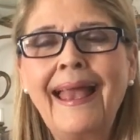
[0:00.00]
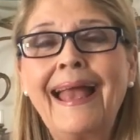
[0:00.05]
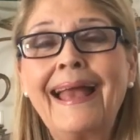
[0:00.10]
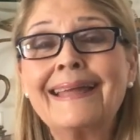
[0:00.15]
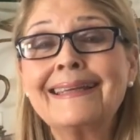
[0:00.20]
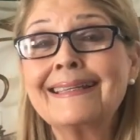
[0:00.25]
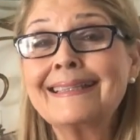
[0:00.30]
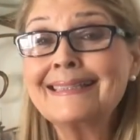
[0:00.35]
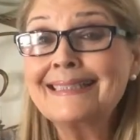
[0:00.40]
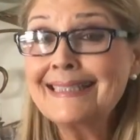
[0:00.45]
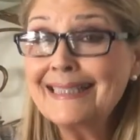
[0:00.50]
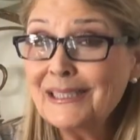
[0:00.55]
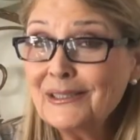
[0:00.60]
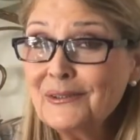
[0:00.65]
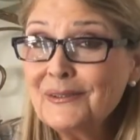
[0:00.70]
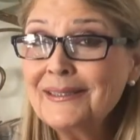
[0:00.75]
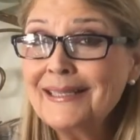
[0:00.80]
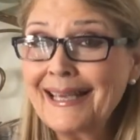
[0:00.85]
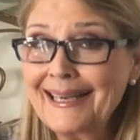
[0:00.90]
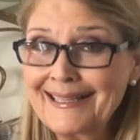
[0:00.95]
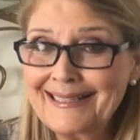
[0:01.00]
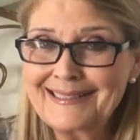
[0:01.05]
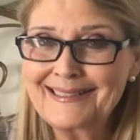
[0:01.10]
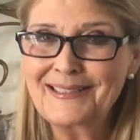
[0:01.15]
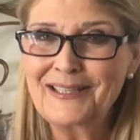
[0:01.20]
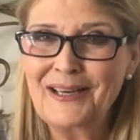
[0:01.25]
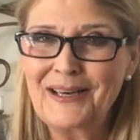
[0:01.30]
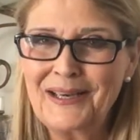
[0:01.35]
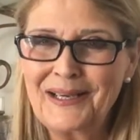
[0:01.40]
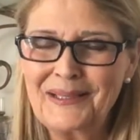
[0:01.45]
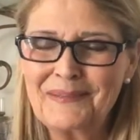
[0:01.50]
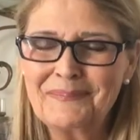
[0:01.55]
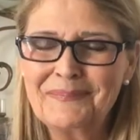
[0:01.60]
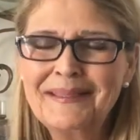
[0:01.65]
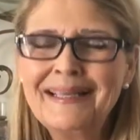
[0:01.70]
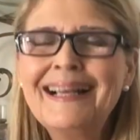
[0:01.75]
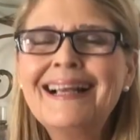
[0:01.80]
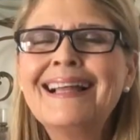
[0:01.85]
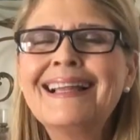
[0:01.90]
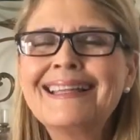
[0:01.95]
And until next time,
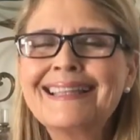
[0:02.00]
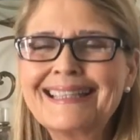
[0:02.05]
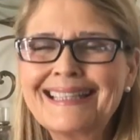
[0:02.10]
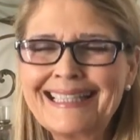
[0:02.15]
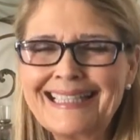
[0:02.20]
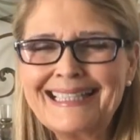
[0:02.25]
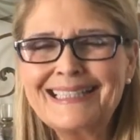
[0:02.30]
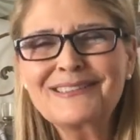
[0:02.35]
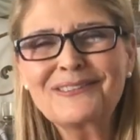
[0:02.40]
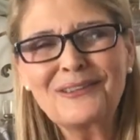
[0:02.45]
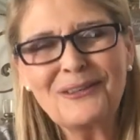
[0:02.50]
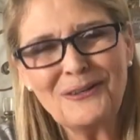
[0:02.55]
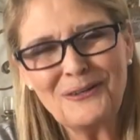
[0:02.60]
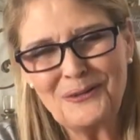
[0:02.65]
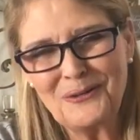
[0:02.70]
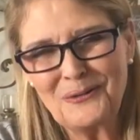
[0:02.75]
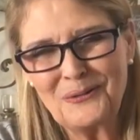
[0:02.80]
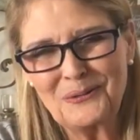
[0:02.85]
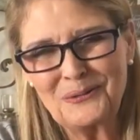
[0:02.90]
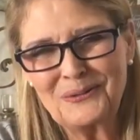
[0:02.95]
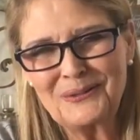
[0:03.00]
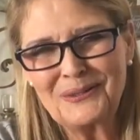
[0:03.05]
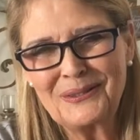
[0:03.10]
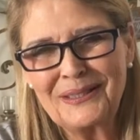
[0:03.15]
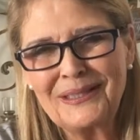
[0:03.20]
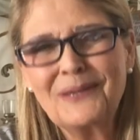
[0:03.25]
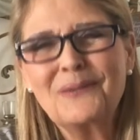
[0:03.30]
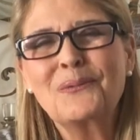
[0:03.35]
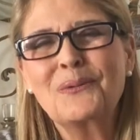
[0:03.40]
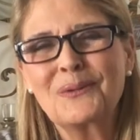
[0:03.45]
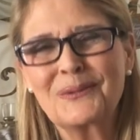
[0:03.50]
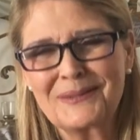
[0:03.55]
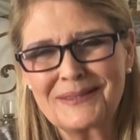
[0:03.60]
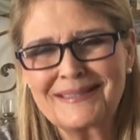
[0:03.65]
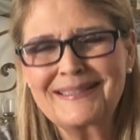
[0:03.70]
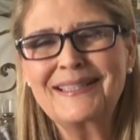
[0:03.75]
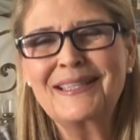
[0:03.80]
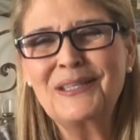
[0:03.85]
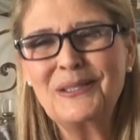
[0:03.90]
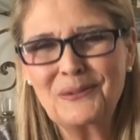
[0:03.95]
L'Itra'ot. We'll
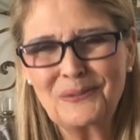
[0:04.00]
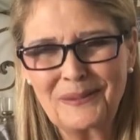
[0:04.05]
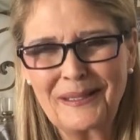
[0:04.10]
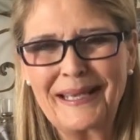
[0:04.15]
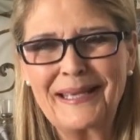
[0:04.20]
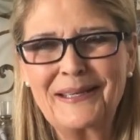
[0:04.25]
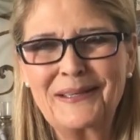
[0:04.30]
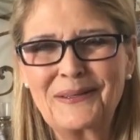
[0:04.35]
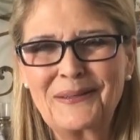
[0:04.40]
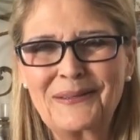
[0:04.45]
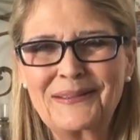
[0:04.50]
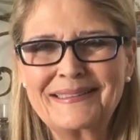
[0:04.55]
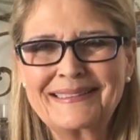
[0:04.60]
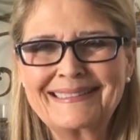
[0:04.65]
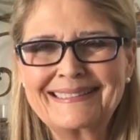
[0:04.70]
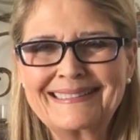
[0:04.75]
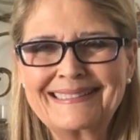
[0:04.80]
see you later.